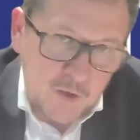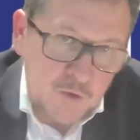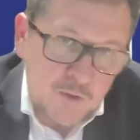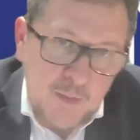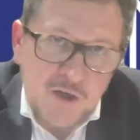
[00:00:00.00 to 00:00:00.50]

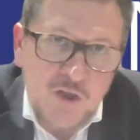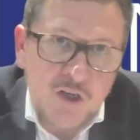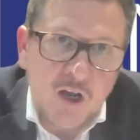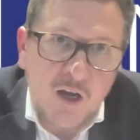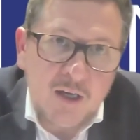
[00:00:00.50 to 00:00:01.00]
who
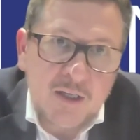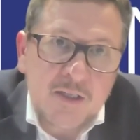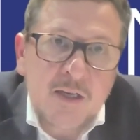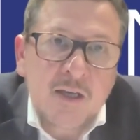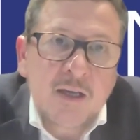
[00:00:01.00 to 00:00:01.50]

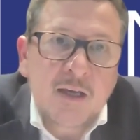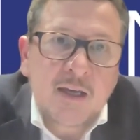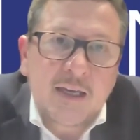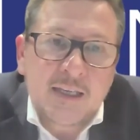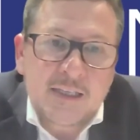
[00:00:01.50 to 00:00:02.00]
specialise
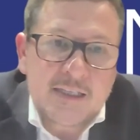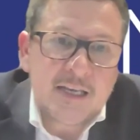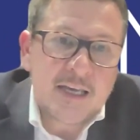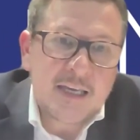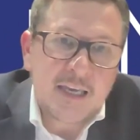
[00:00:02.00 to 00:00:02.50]
in
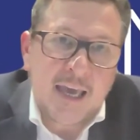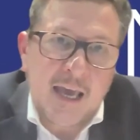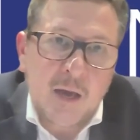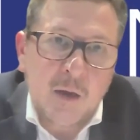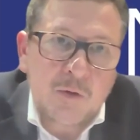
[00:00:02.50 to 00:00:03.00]
seeking
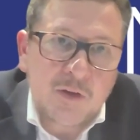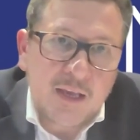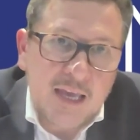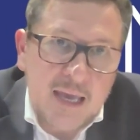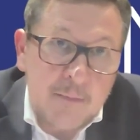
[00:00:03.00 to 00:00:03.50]
out
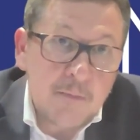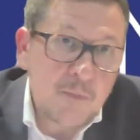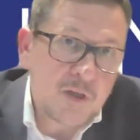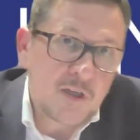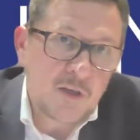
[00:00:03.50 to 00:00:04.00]

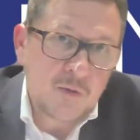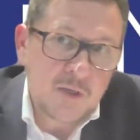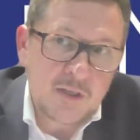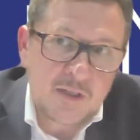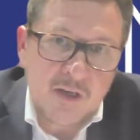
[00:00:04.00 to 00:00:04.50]

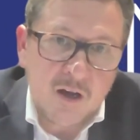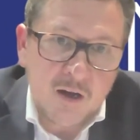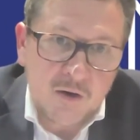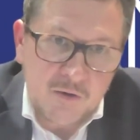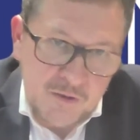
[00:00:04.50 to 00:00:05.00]
impecunious
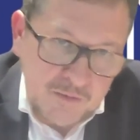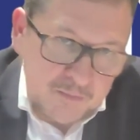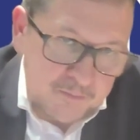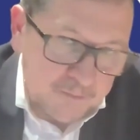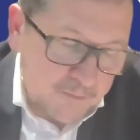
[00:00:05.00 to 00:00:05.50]
hirers.
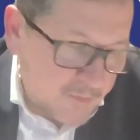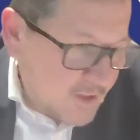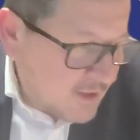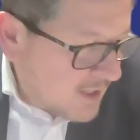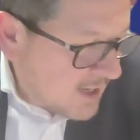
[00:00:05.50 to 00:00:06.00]

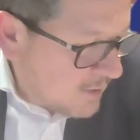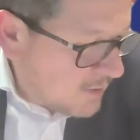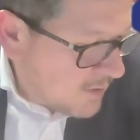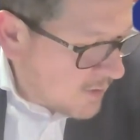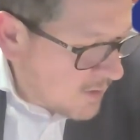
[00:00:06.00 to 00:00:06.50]

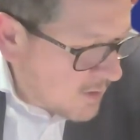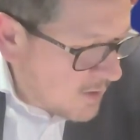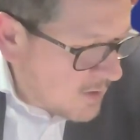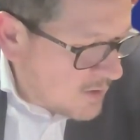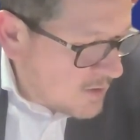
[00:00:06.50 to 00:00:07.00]
Now,
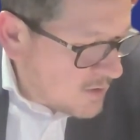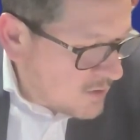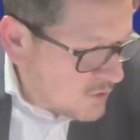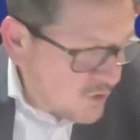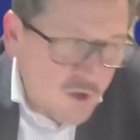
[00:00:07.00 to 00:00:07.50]

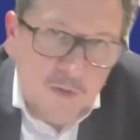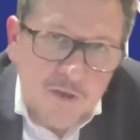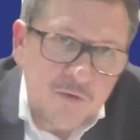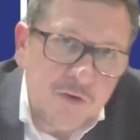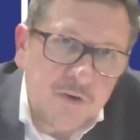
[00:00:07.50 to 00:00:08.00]
such
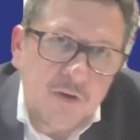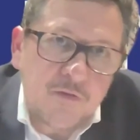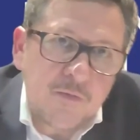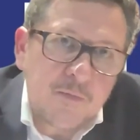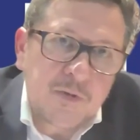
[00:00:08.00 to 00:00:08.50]
companies are in a
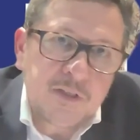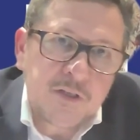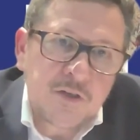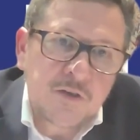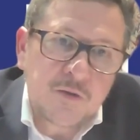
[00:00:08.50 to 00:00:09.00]
different
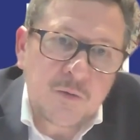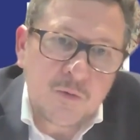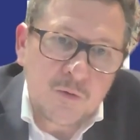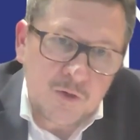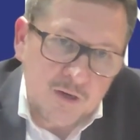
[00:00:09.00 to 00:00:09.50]
position to
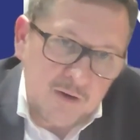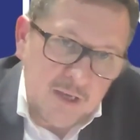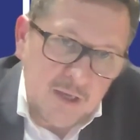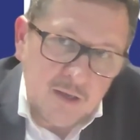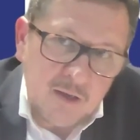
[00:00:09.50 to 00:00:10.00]
an
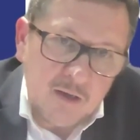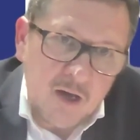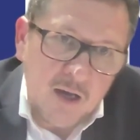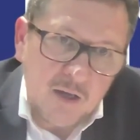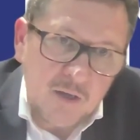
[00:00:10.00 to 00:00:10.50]
ordinary
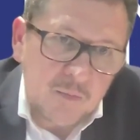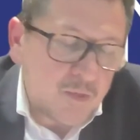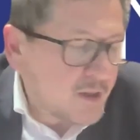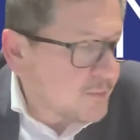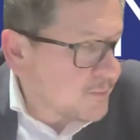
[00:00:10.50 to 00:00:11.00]
hire
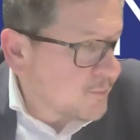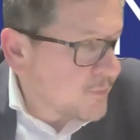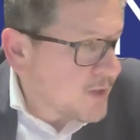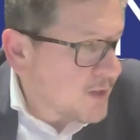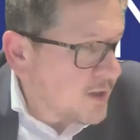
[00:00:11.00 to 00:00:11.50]
company
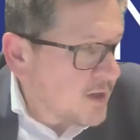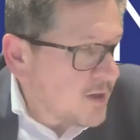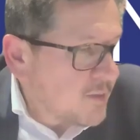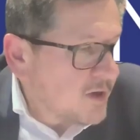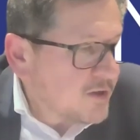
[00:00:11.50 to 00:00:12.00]

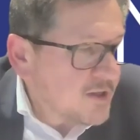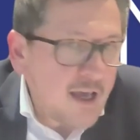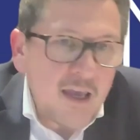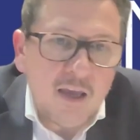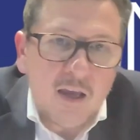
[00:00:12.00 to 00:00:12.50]
because
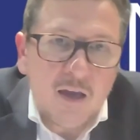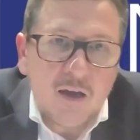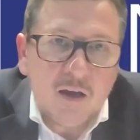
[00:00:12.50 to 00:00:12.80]
they